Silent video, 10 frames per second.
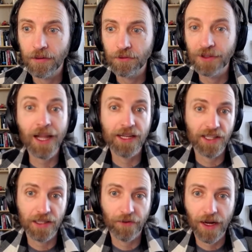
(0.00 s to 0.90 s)
realize
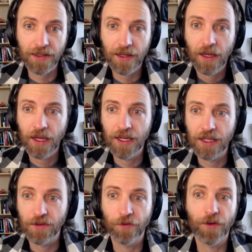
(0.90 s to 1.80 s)
these effects
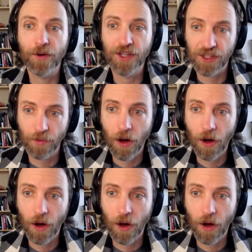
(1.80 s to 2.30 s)
is very